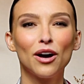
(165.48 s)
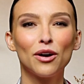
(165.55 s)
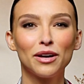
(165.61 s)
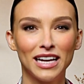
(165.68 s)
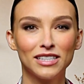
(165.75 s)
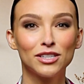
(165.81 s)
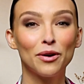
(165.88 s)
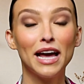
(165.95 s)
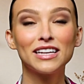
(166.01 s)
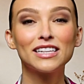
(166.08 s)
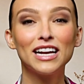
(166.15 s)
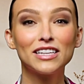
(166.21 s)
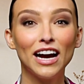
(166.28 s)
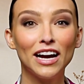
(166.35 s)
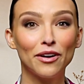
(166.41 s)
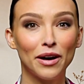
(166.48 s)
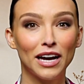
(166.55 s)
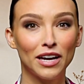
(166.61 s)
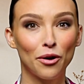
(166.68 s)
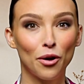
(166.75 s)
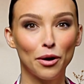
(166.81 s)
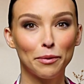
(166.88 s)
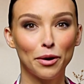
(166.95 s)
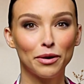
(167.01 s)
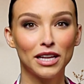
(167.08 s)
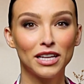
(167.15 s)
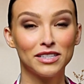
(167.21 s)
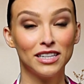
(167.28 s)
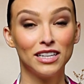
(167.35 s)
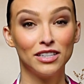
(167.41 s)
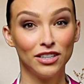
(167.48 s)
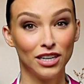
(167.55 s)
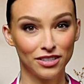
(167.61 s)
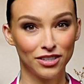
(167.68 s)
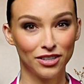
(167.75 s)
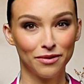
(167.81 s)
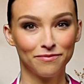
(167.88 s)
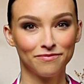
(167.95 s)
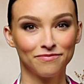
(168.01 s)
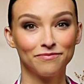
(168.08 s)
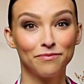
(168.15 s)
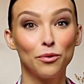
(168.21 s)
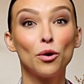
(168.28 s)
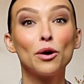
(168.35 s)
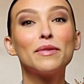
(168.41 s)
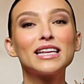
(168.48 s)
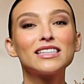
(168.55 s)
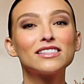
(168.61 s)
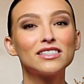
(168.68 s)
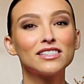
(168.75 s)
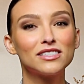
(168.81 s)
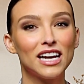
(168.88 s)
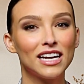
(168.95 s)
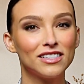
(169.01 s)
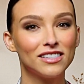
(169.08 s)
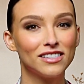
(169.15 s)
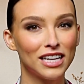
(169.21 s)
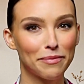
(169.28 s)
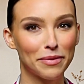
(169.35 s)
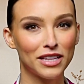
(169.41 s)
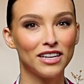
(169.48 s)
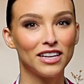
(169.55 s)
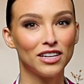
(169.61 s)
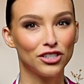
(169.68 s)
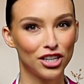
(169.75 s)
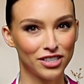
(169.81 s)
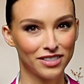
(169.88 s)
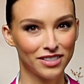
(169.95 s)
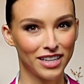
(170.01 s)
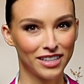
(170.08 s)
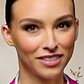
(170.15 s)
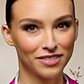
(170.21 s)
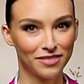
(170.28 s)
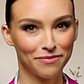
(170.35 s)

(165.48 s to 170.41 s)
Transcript: Okay, so antidiuretic hormone is the conductor. What makes it decide to step in and adjust things?